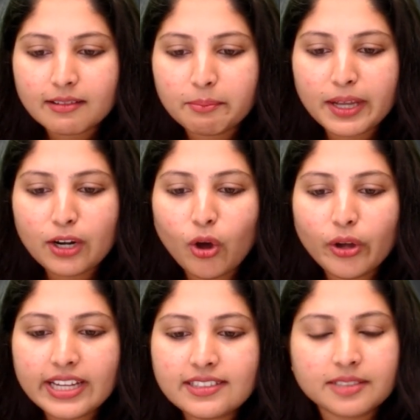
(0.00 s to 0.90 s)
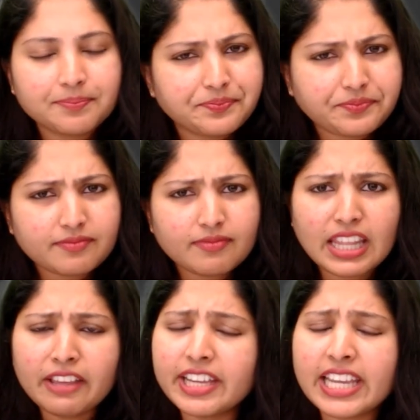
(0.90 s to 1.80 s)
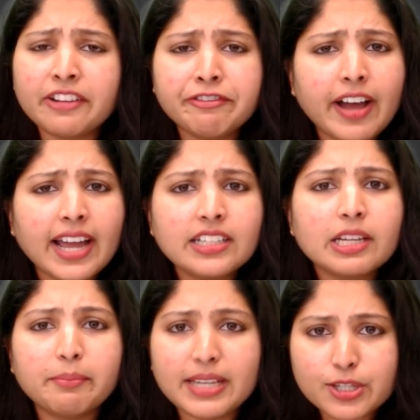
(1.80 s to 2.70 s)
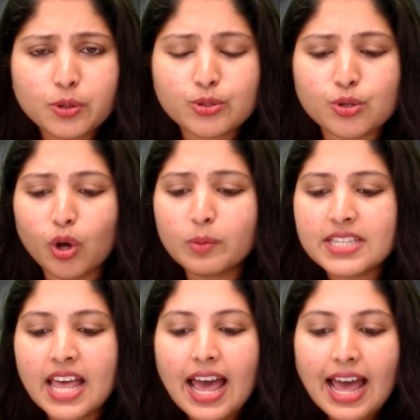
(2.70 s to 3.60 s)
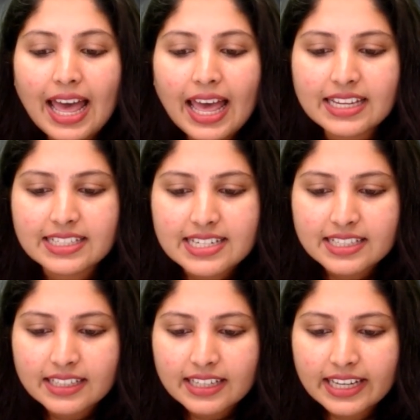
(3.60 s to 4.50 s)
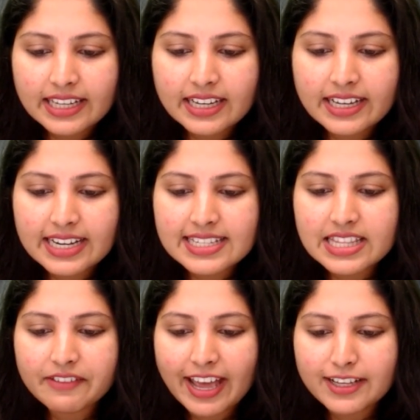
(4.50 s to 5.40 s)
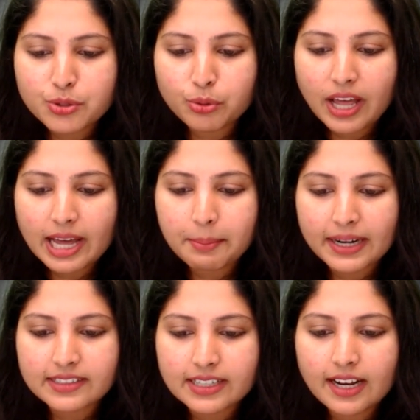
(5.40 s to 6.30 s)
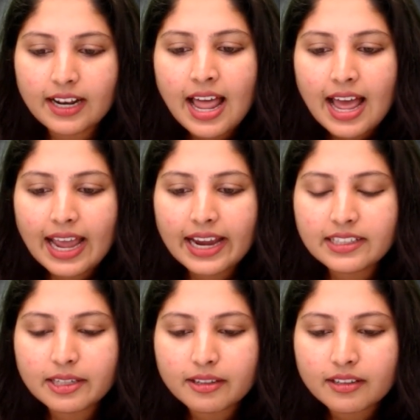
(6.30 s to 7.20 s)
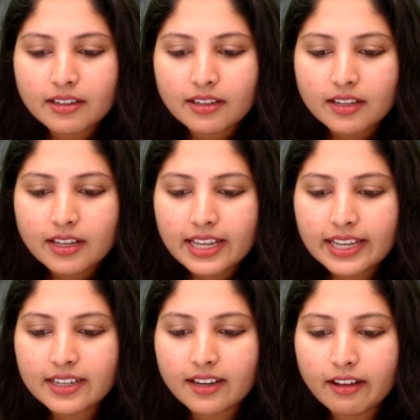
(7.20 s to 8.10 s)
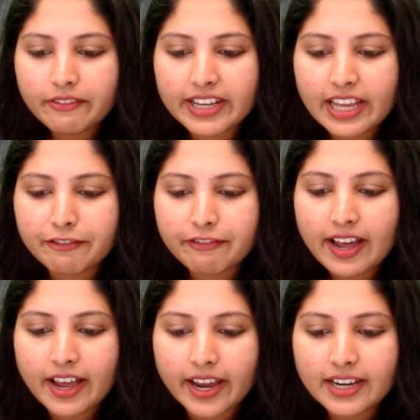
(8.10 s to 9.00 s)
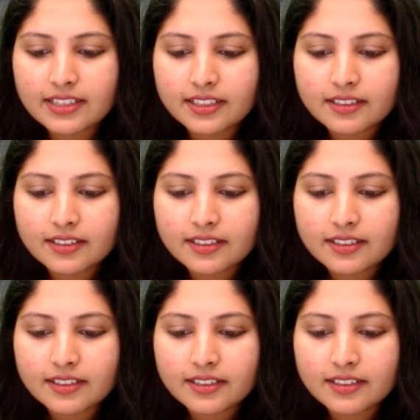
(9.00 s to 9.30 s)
Below it, we can find mesosomes, and here is the vascular bundle, and here we can find